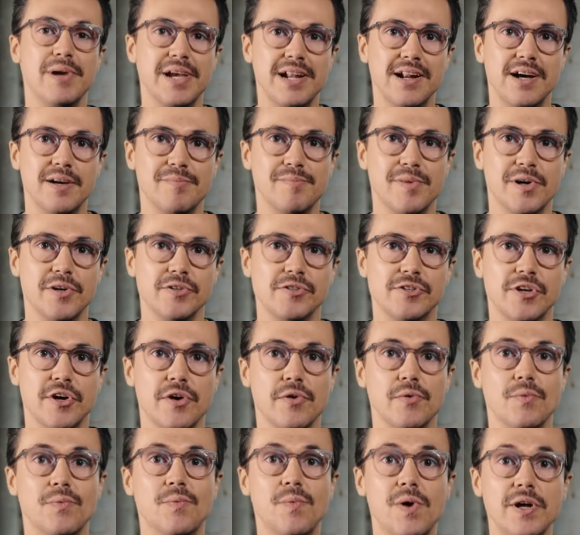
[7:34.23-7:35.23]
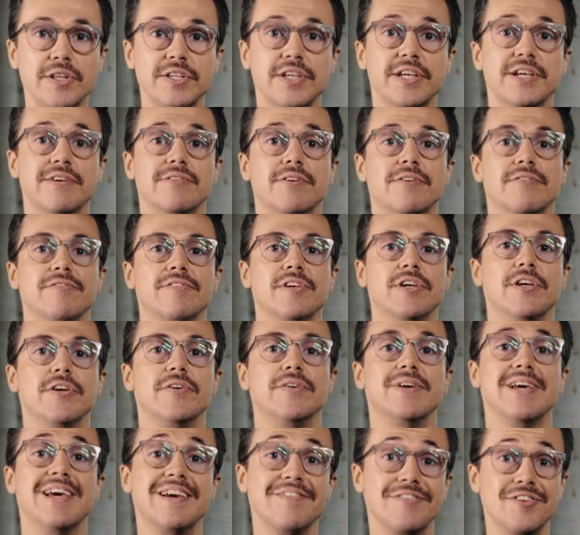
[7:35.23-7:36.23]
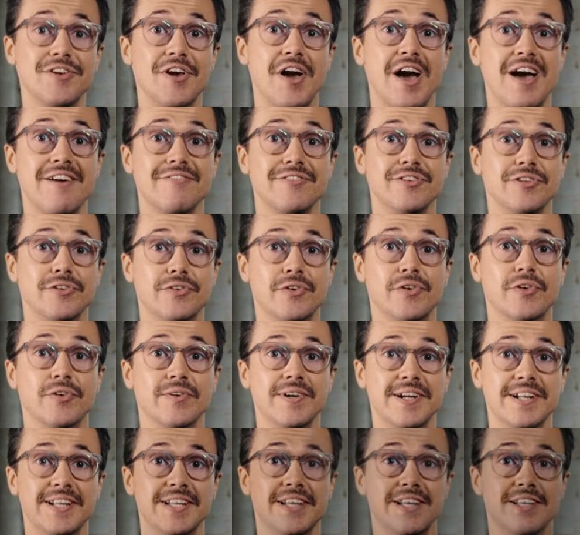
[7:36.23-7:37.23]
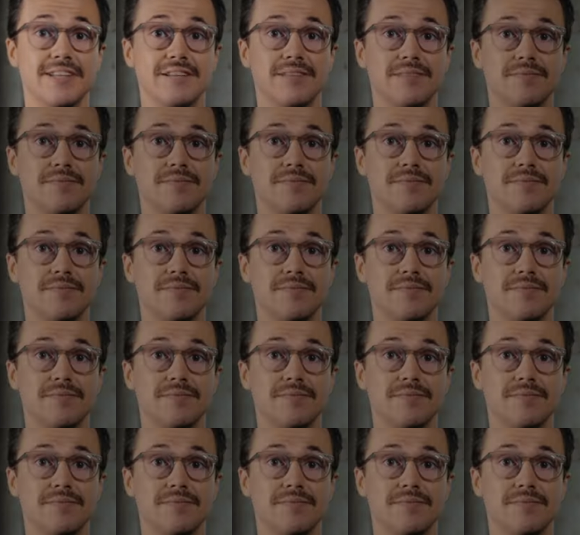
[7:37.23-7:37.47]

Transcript: Beeline Moto 1 year review if you haven't already.